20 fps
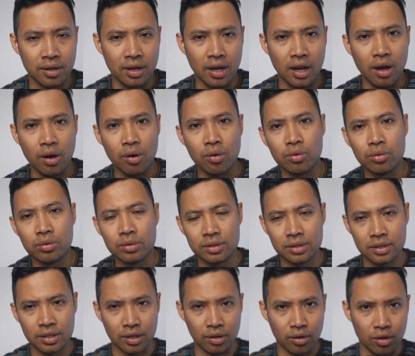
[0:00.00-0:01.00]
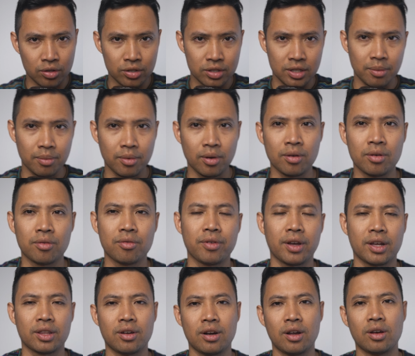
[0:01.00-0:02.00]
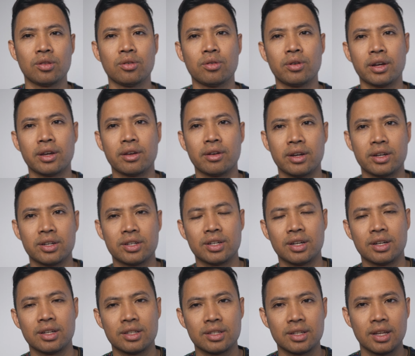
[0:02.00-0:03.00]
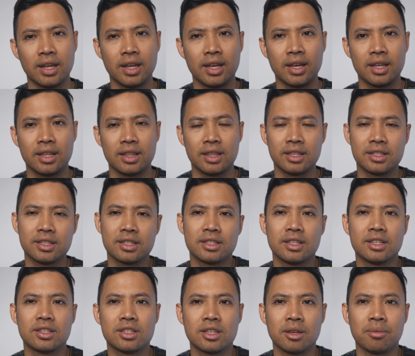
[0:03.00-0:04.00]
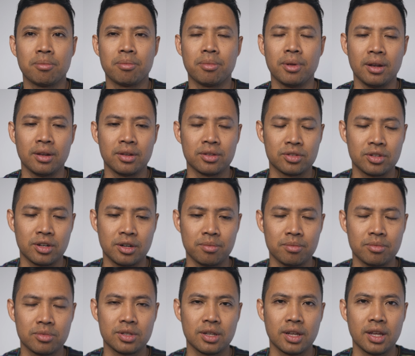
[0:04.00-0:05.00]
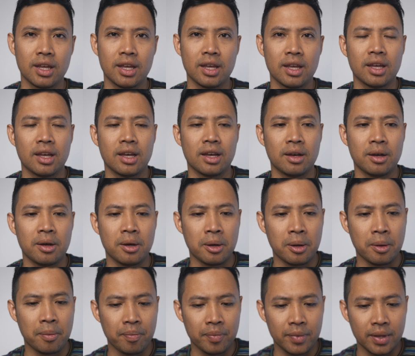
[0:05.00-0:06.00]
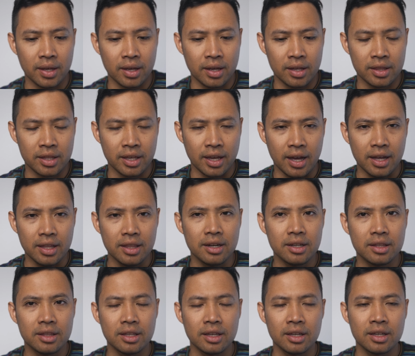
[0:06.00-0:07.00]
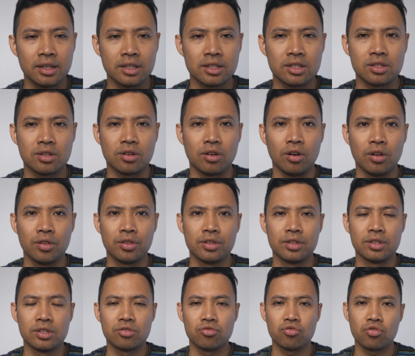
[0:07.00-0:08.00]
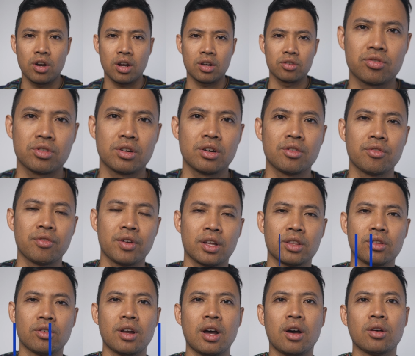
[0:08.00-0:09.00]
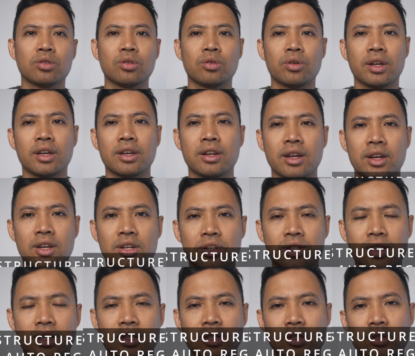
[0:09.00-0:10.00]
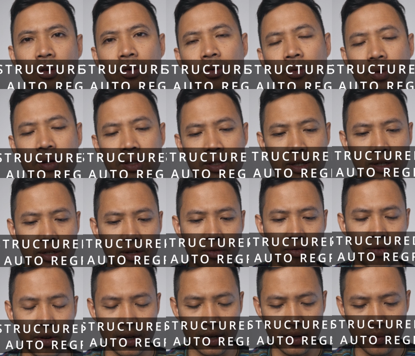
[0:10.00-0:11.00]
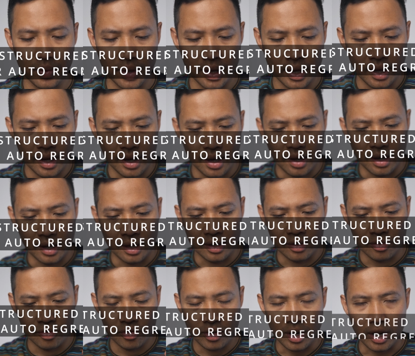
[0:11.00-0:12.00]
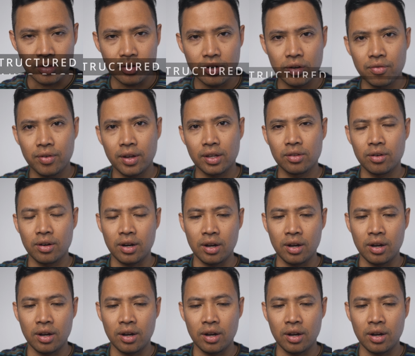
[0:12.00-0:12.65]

how the concept on vector autoregressions. This is the simple terms. The other thing, it's called structural vector autoregression. So what's the difference? In structural vector